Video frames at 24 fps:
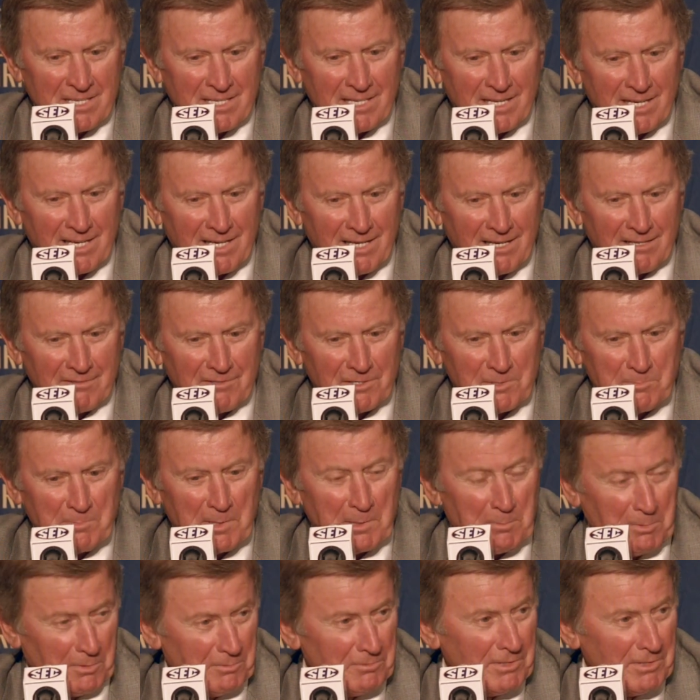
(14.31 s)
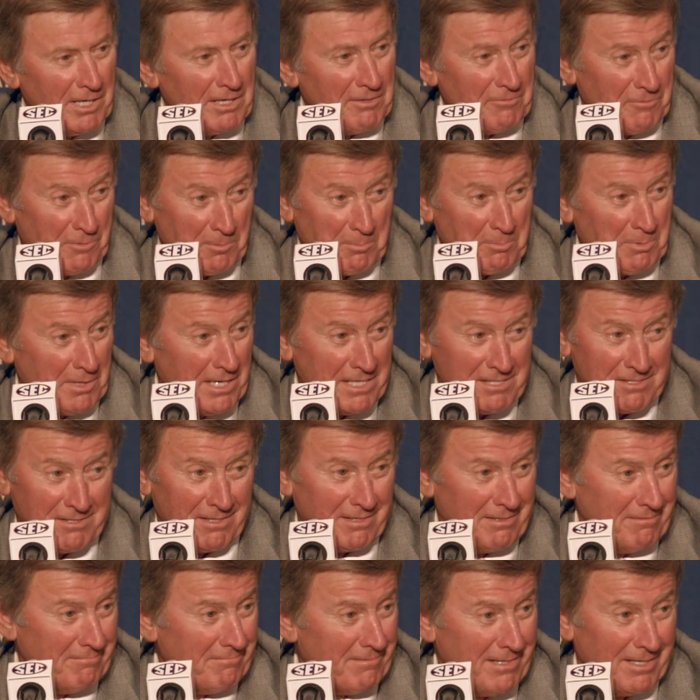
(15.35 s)
Uh, there's people running for
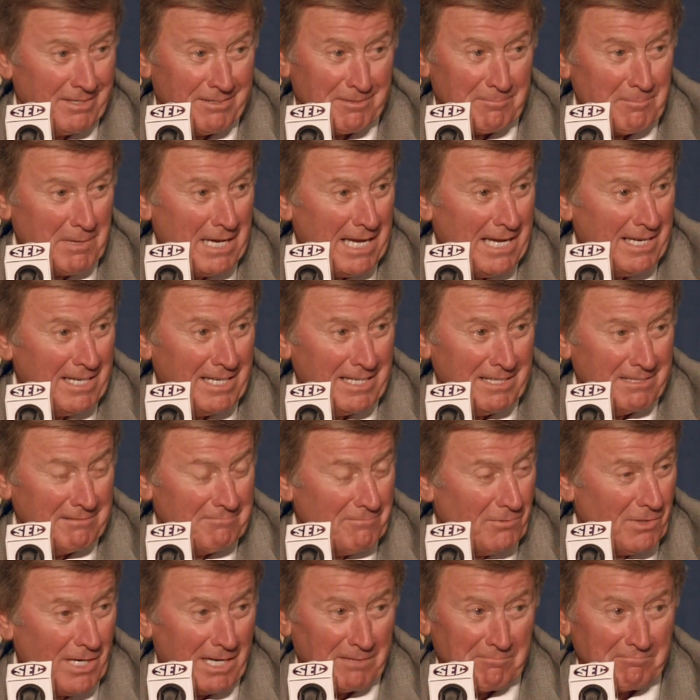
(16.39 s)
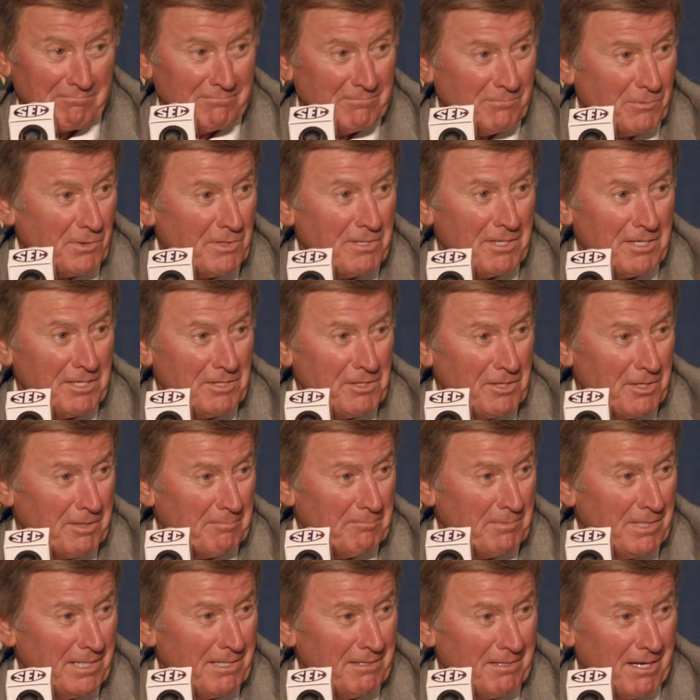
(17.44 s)
president that are my right within a year of
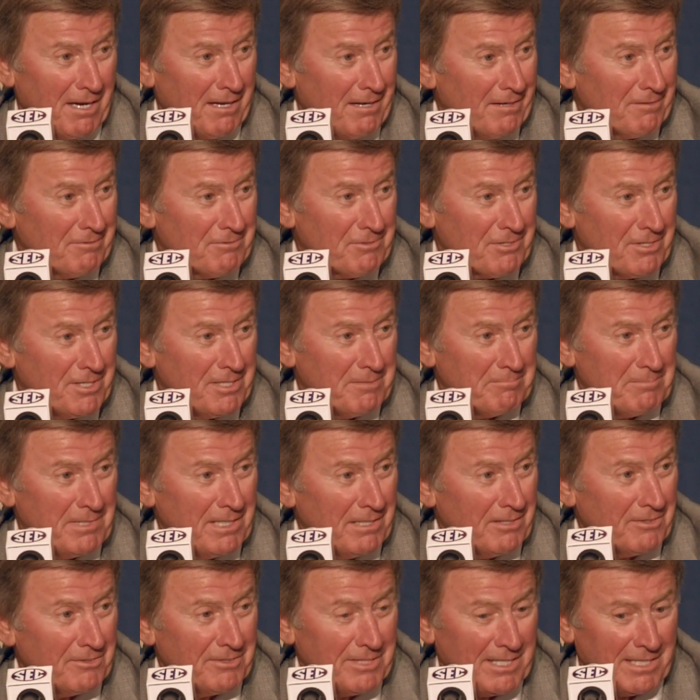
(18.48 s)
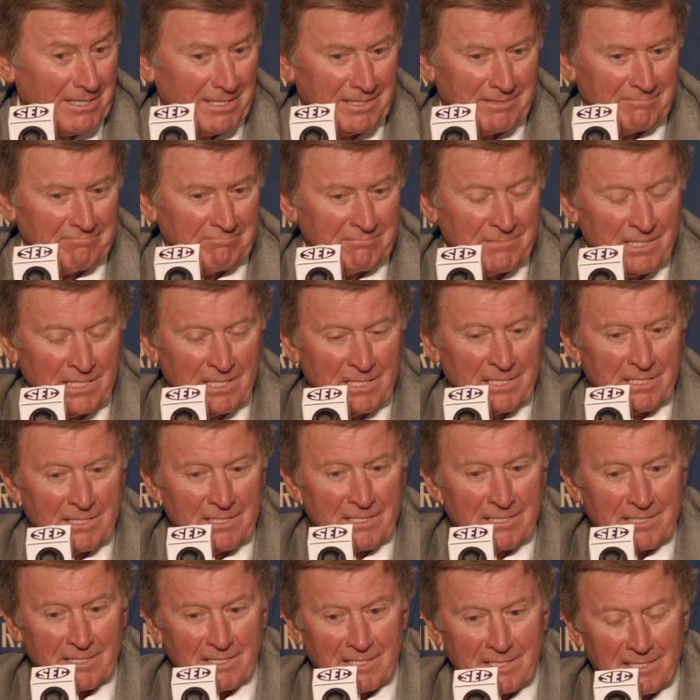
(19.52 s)
me, Donald Trump, Hillary Clinton.
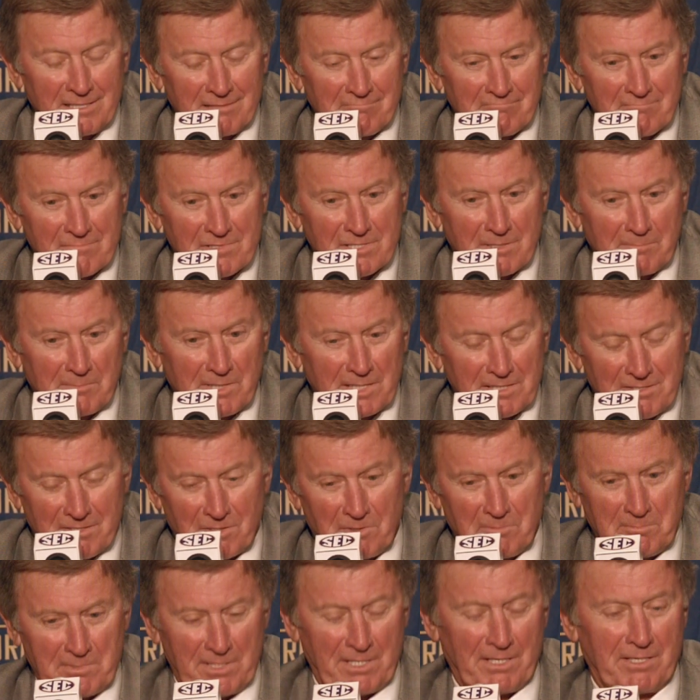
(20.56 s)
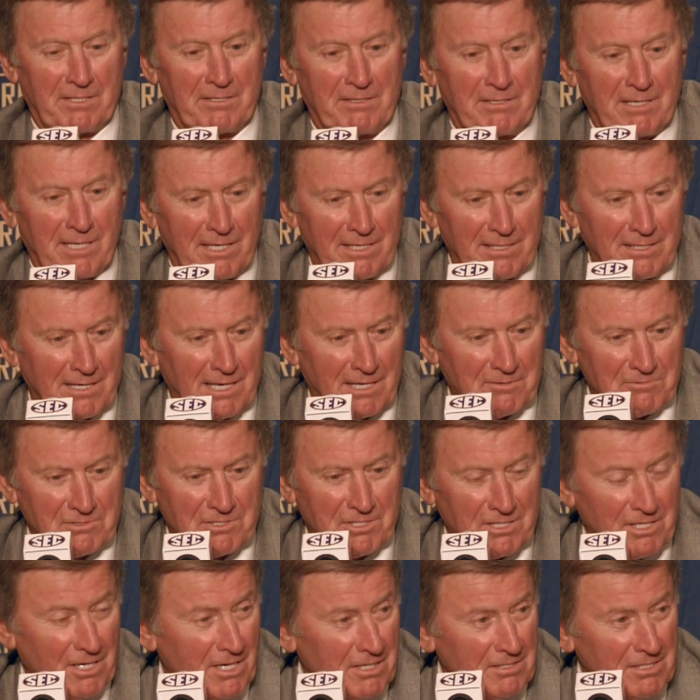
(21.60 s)
Uh, somebody told me the other day that I was
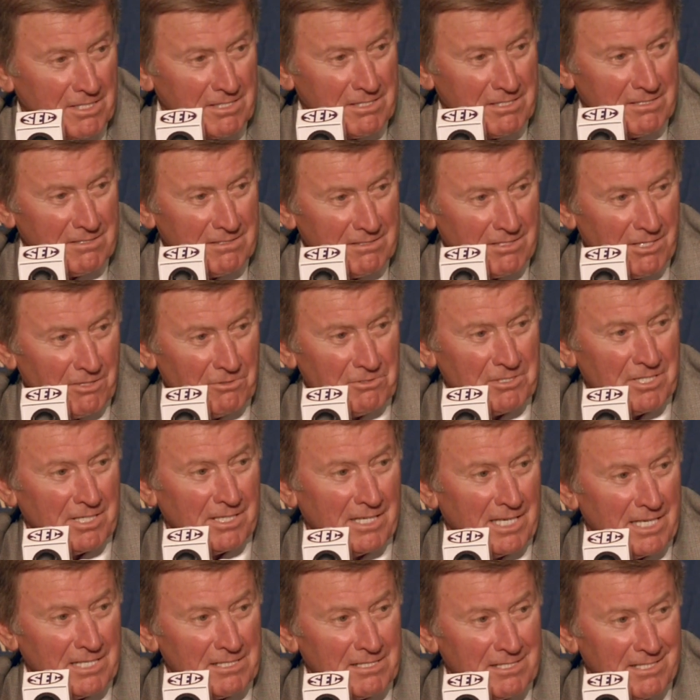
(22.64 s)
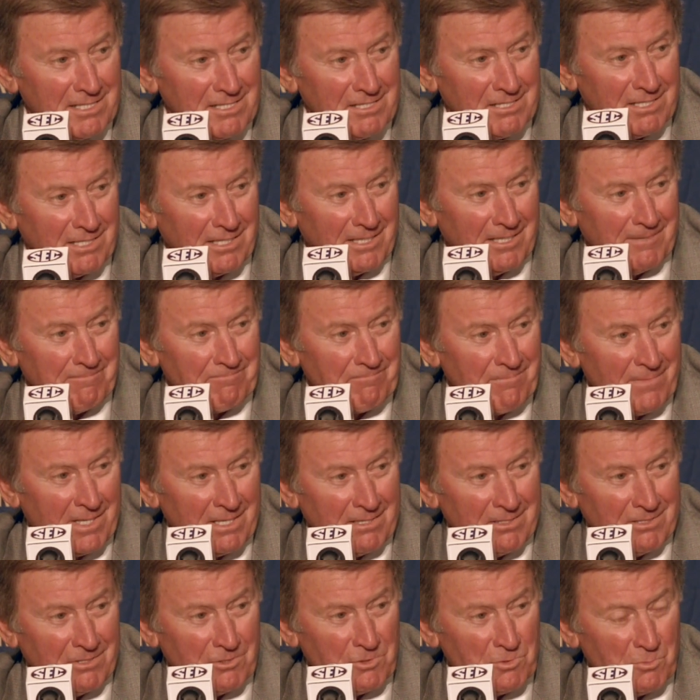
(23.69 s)
the youngest coach in the SEC
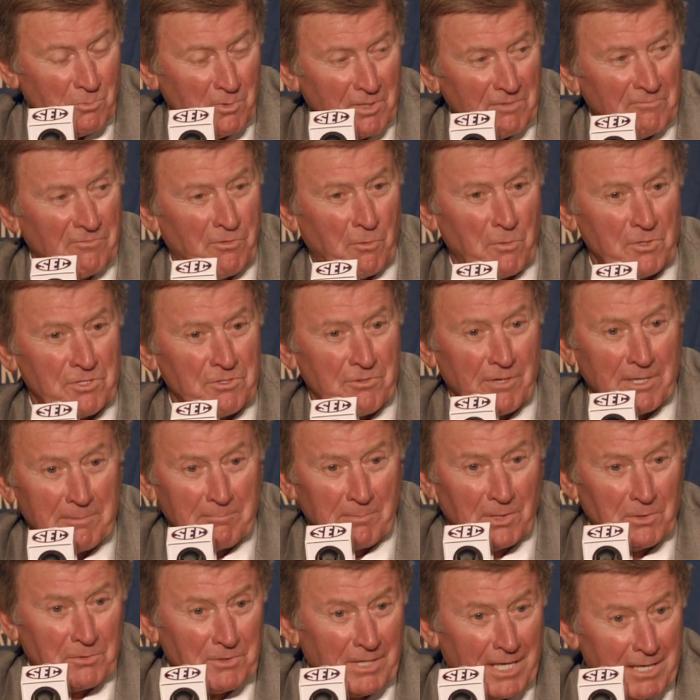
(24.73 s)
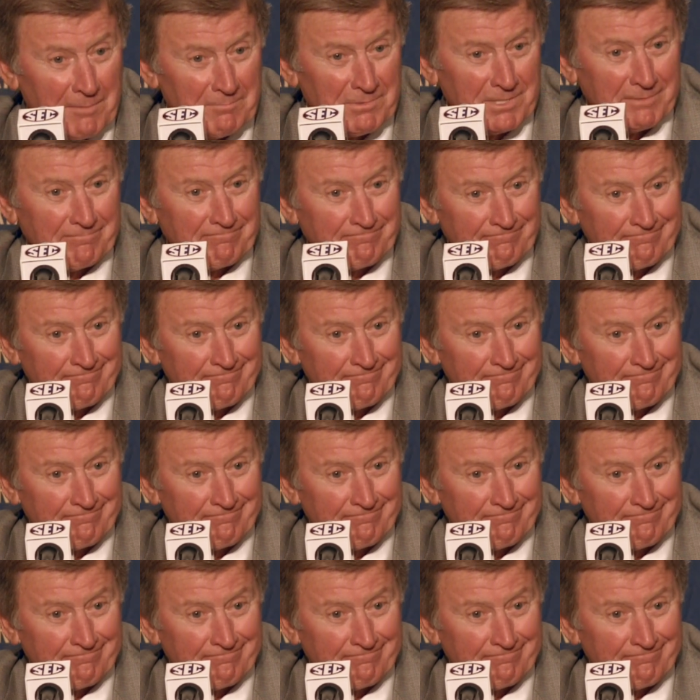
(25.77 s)
who's won four straight bowl games.